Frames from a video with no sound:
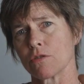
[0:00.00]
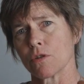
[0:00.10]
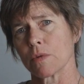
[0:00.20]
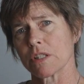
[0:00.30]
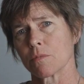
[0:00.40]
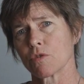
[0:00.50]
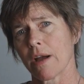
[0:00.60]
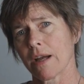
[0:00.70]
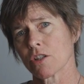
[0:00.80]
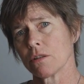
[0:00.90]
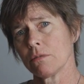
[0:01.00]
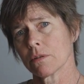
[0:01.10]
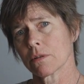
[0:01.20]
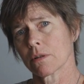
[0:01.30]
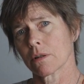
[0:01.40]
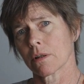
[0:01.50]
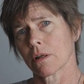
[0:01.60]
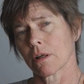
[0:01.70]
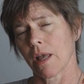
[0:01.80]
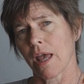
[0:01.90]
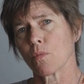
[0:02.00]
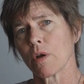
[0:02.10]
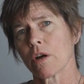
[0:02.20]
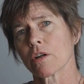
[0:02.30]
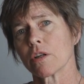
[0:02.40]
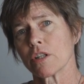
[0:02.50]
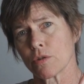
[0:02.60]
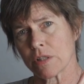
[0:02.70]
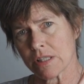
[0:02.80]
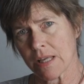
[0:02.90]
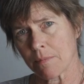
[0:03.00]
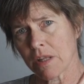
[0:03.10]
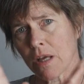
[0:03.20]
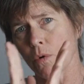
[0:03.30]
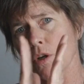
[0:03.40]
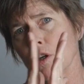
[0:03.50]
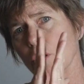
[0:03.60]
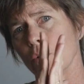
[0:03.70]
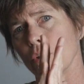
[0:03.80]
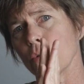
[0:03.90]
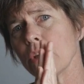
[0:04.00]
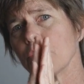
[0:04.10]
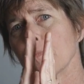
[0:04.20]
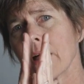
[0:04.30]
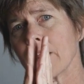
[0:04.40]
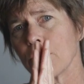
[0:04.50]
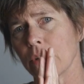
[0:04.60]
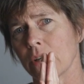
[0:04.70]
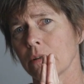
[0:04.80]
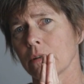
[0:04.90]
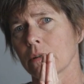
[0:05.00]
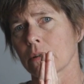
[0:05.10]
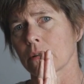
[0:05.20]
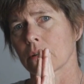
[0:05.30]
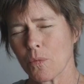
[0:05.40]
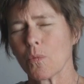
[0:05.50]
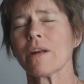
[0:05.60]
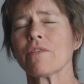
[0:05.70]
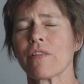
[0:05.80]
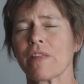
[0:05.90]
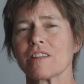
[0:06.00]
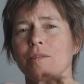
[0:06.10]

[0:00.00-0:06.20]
you do with subtraction, and we are going to do the same thing. We're going to go unit by unit. One of the things